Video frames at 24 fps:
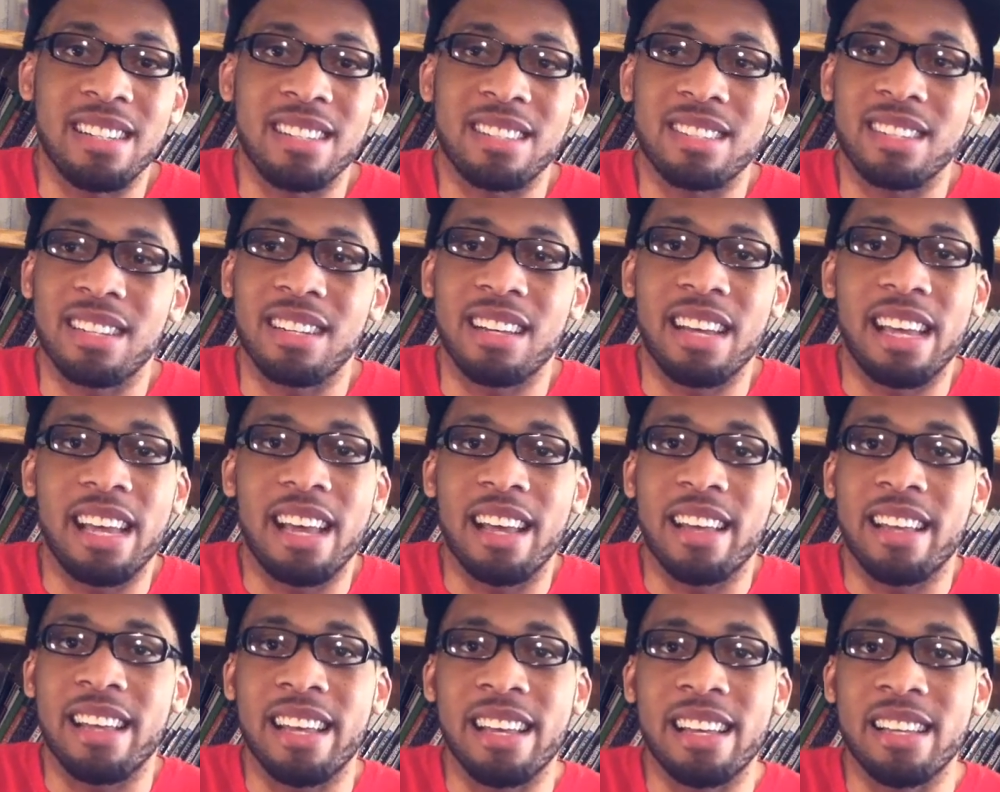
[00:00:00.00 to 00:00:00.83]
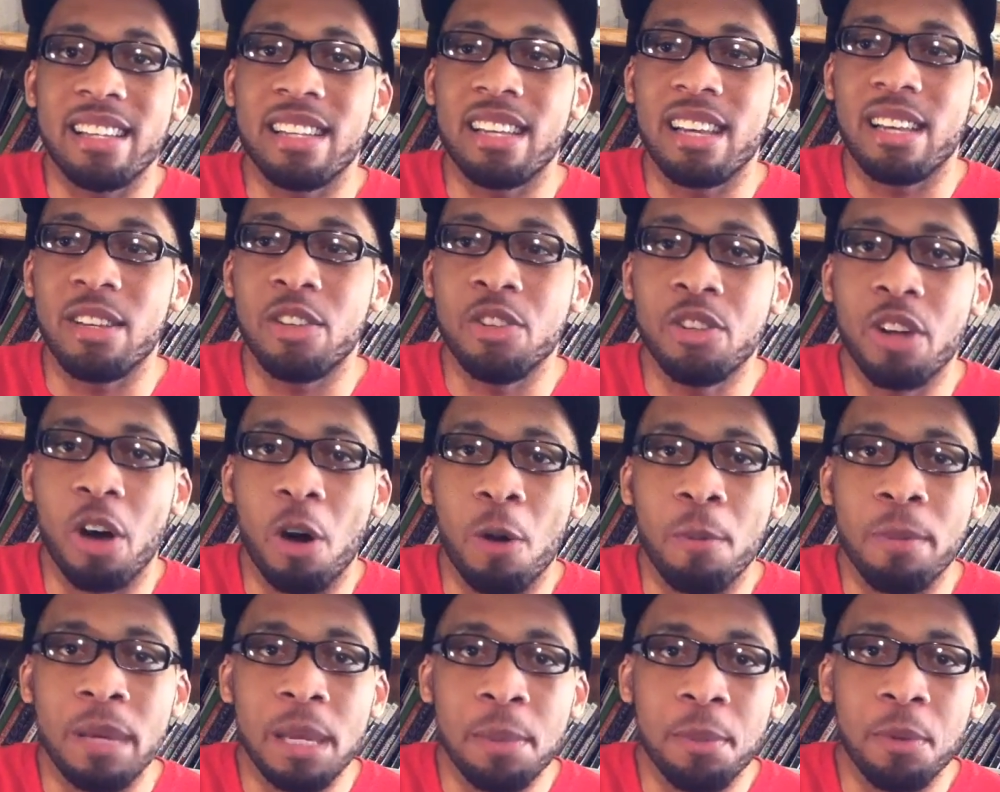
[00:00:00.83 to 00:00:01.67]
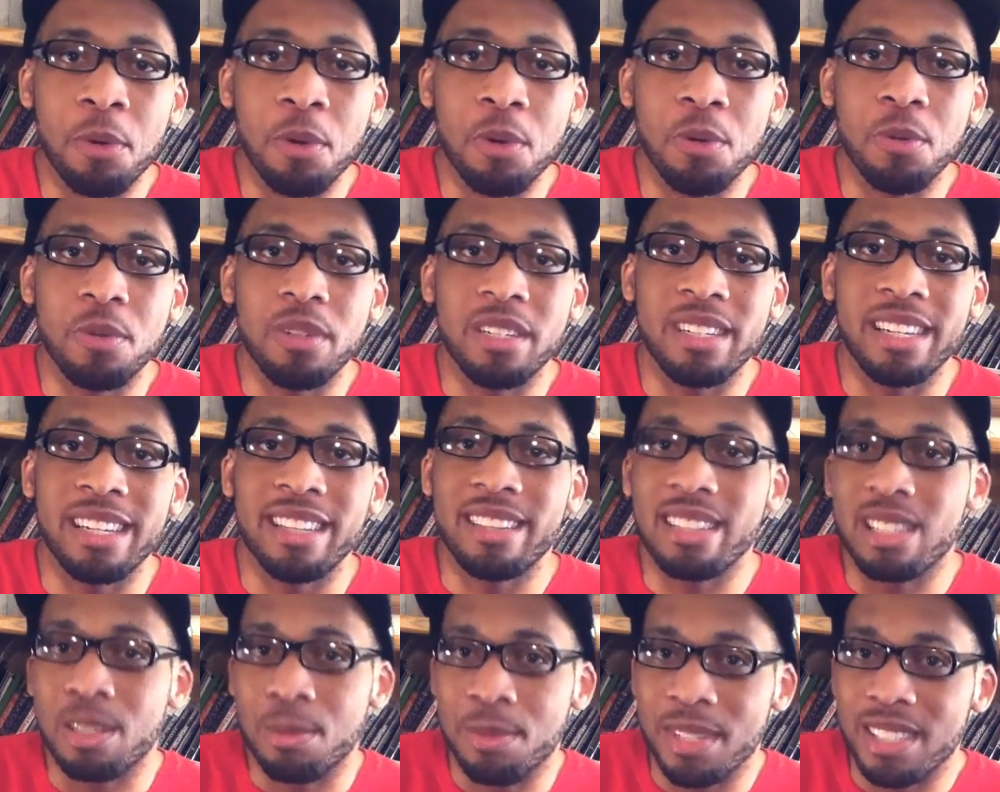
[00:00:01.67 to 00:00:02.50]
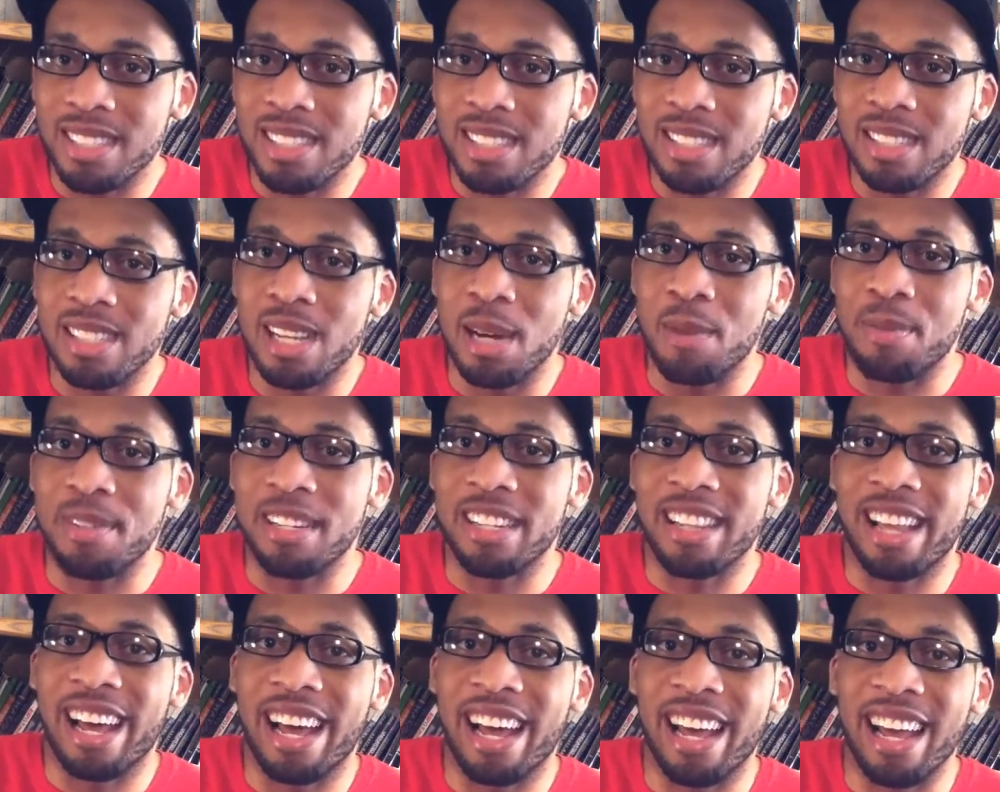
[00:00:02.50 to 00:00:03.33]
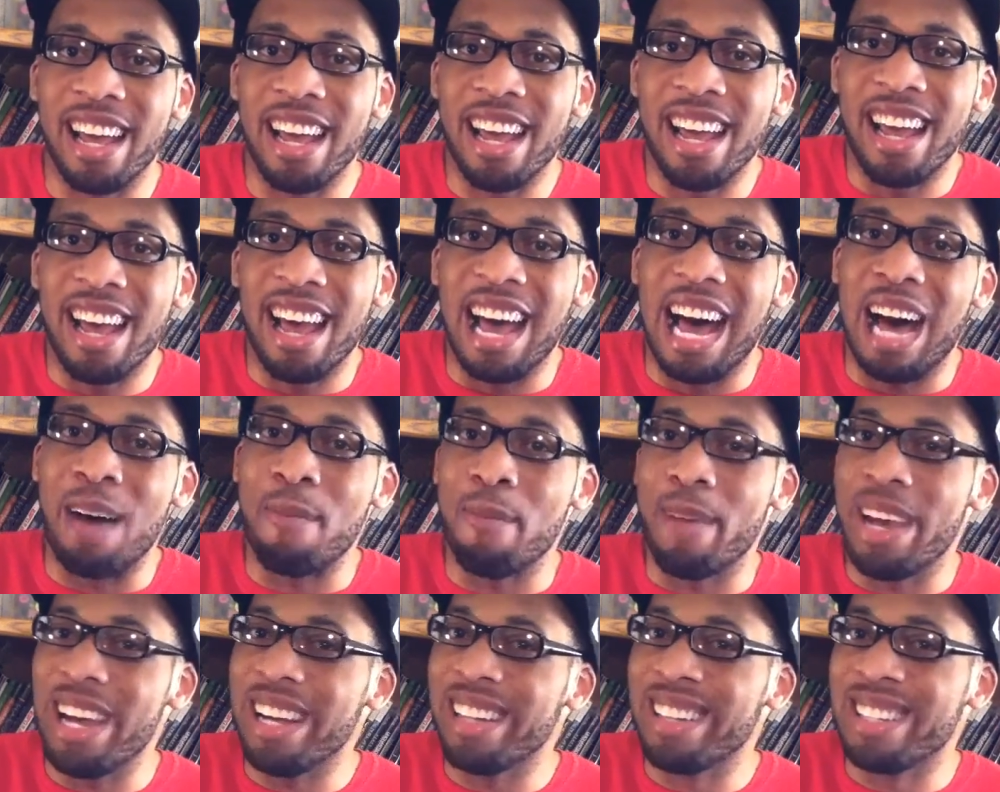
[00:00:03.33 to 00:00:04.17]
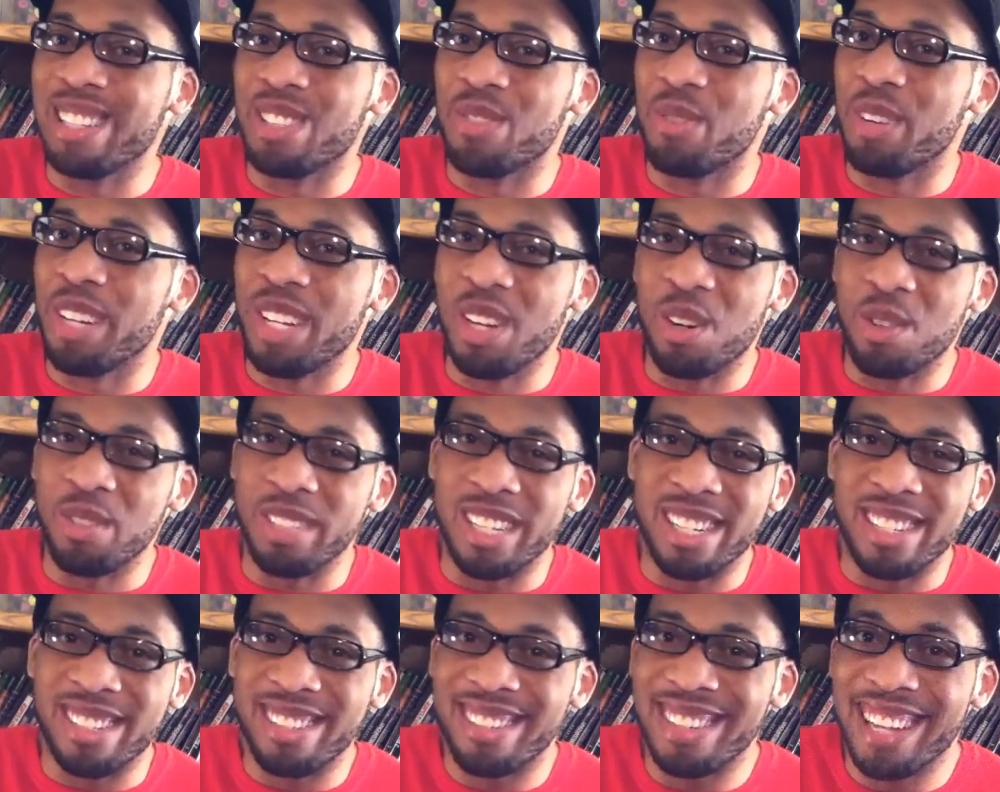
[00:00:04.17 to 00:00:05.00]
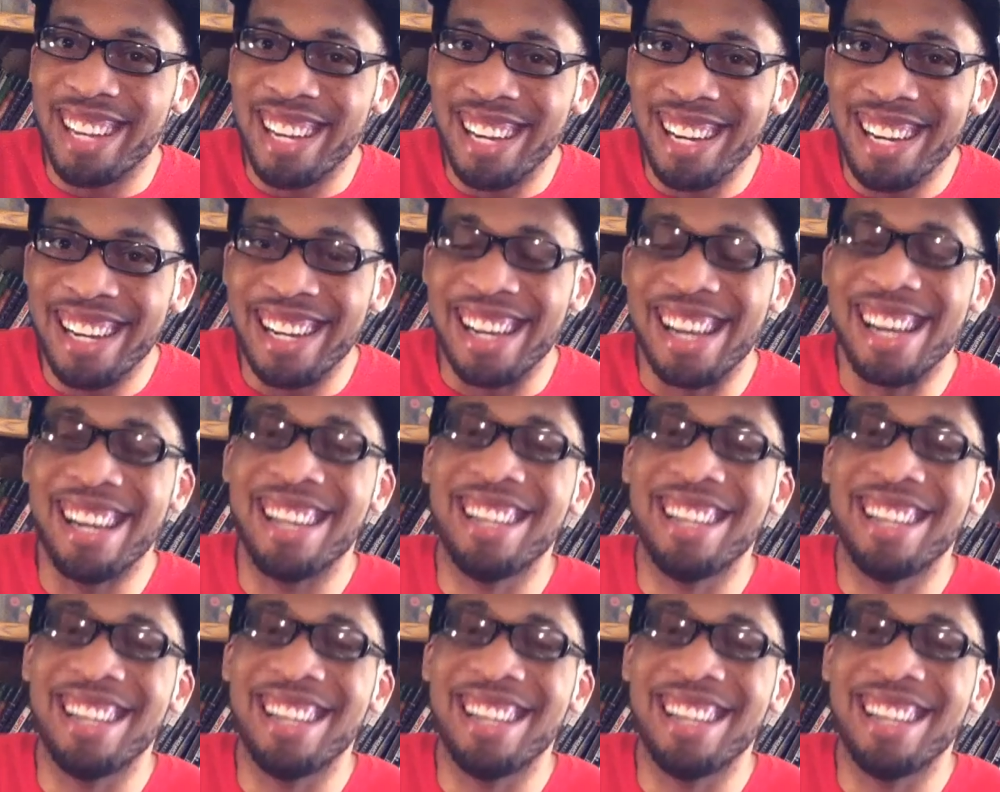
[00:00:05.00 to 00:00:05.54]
is, people get this misconception that I made this video yesterday.